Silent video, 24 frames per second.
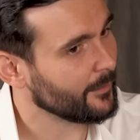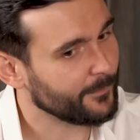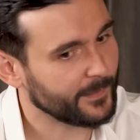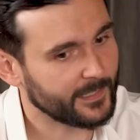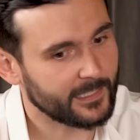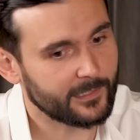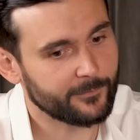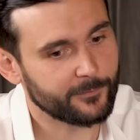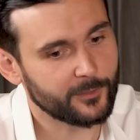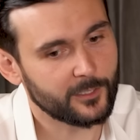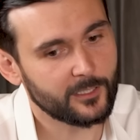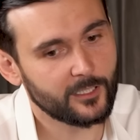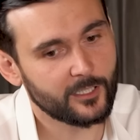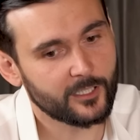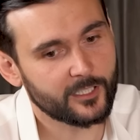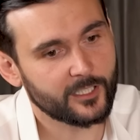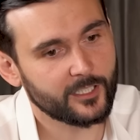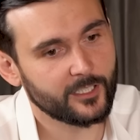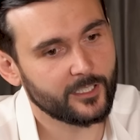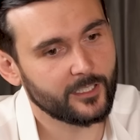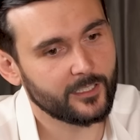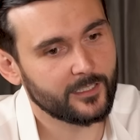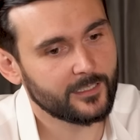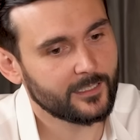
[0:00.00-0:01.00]
I think if you look
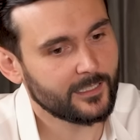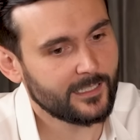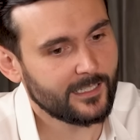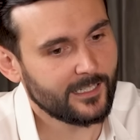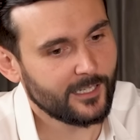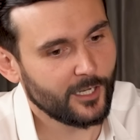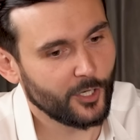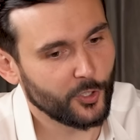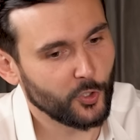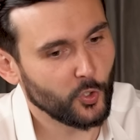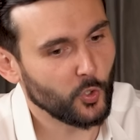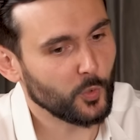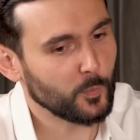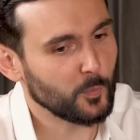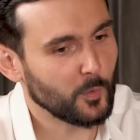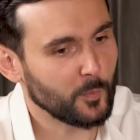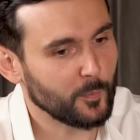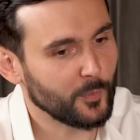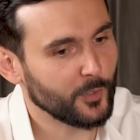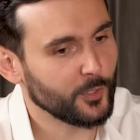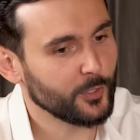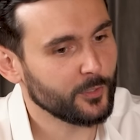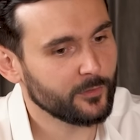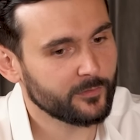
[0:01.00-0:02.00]
at a normal
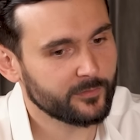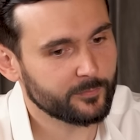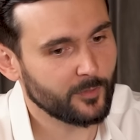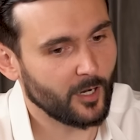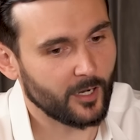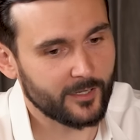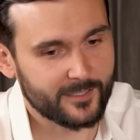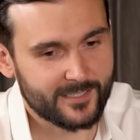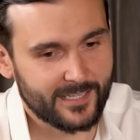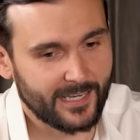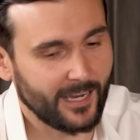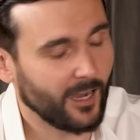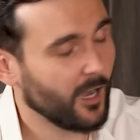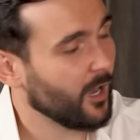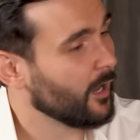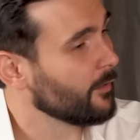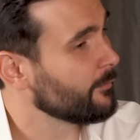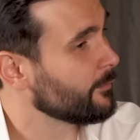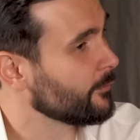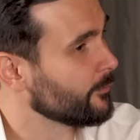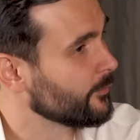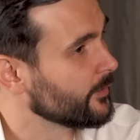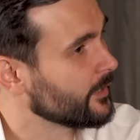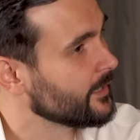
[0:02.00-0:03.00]
move, I'd say
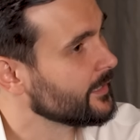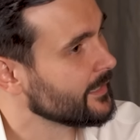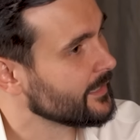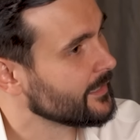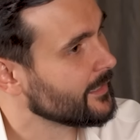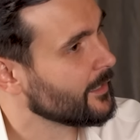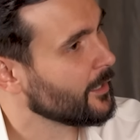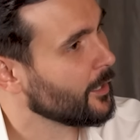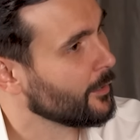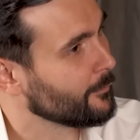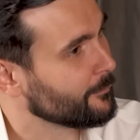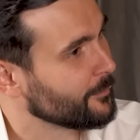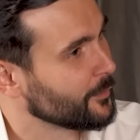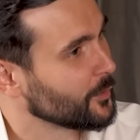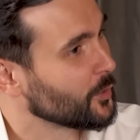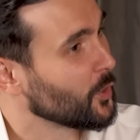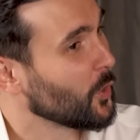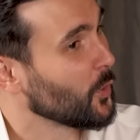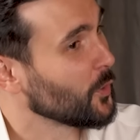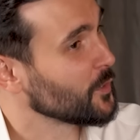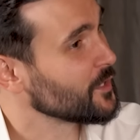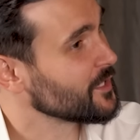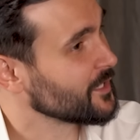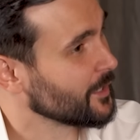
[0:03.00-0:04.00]
half of the
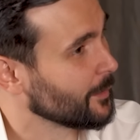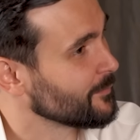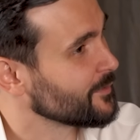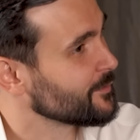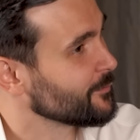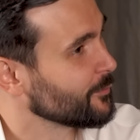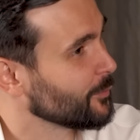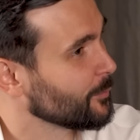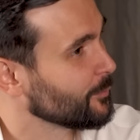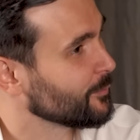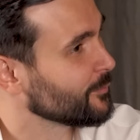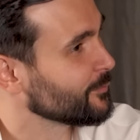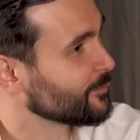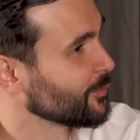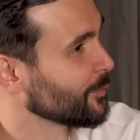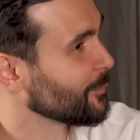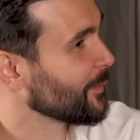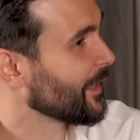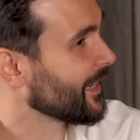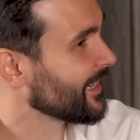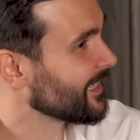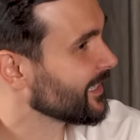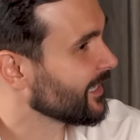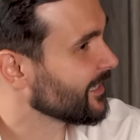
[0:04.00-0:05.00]
cost comes from
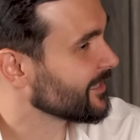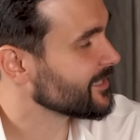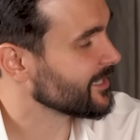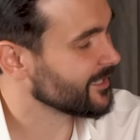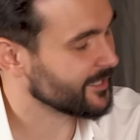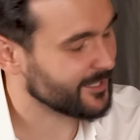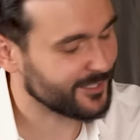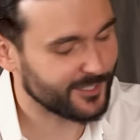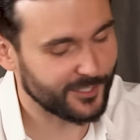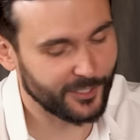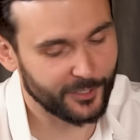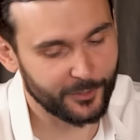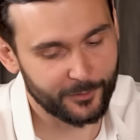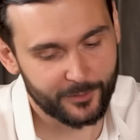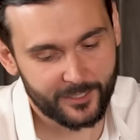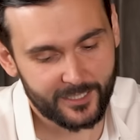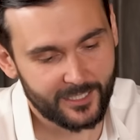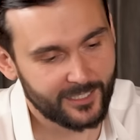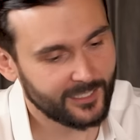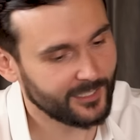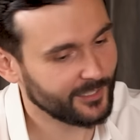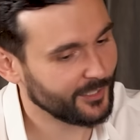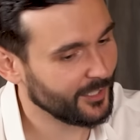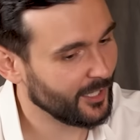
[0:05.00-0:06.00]
that clutter. So
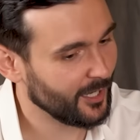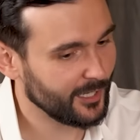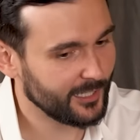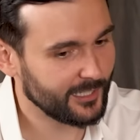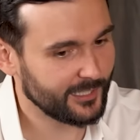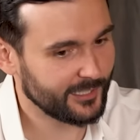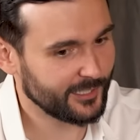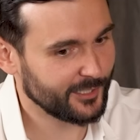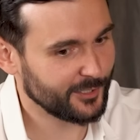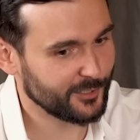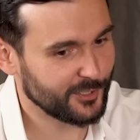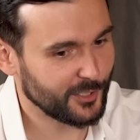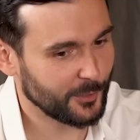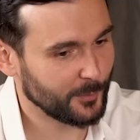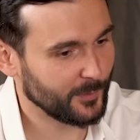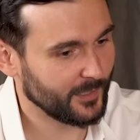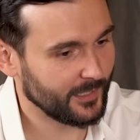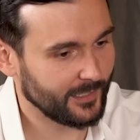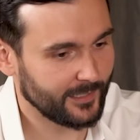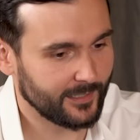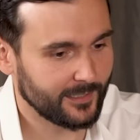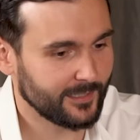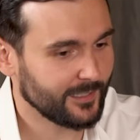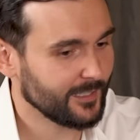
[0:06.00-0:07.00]
the earlier you do
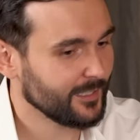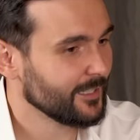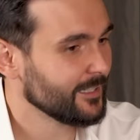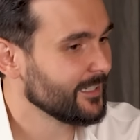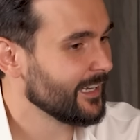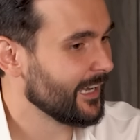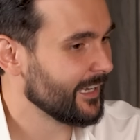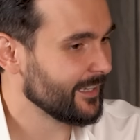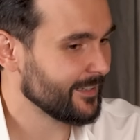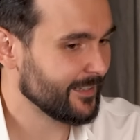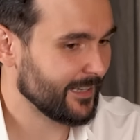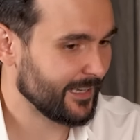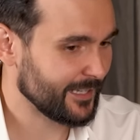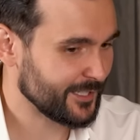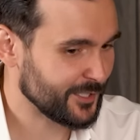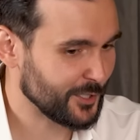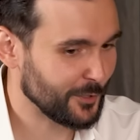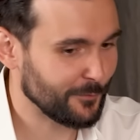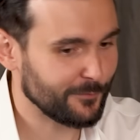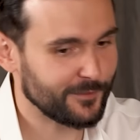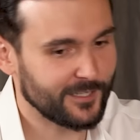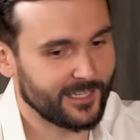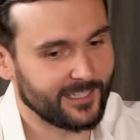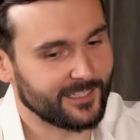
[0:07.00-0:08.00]
it, as
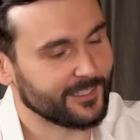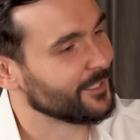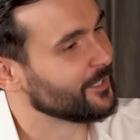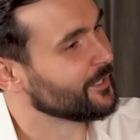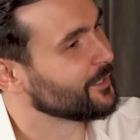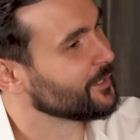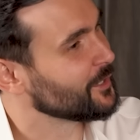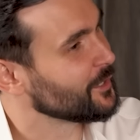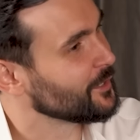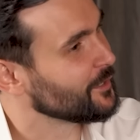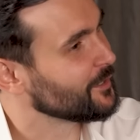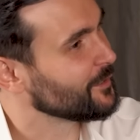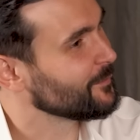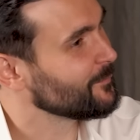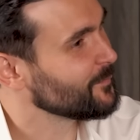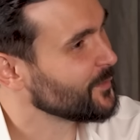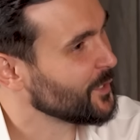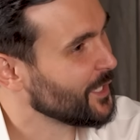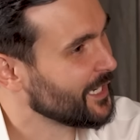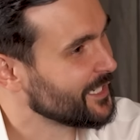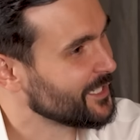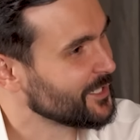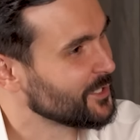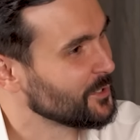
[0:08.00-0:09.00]
you've said, the you
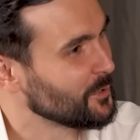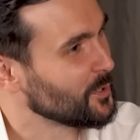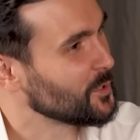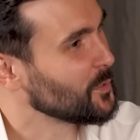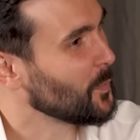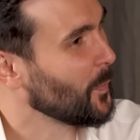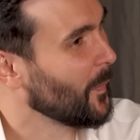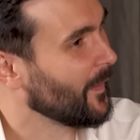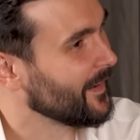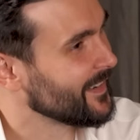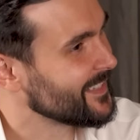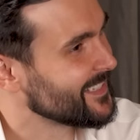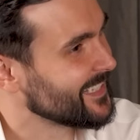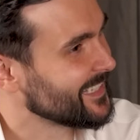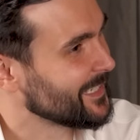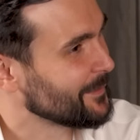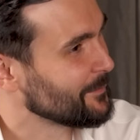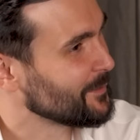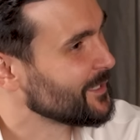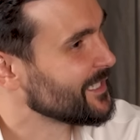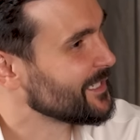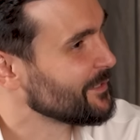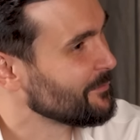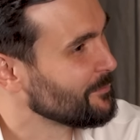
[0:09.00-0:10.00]
had to do it twice and there were
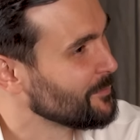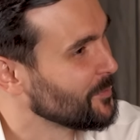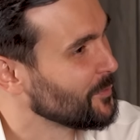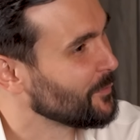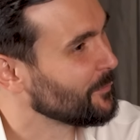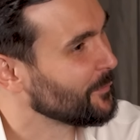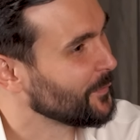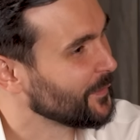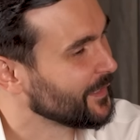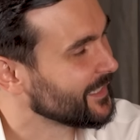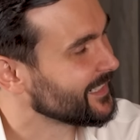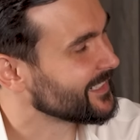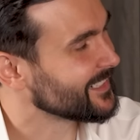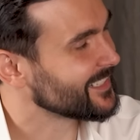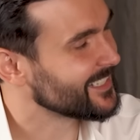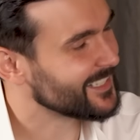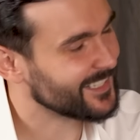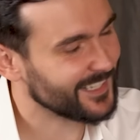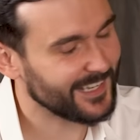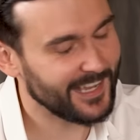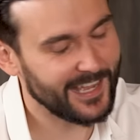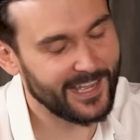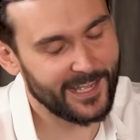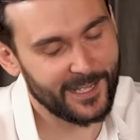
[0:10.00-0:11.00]
still more things,
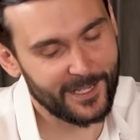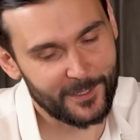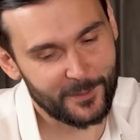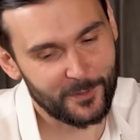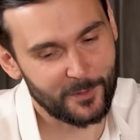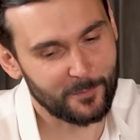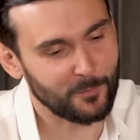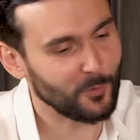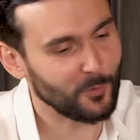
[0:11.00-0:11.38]
the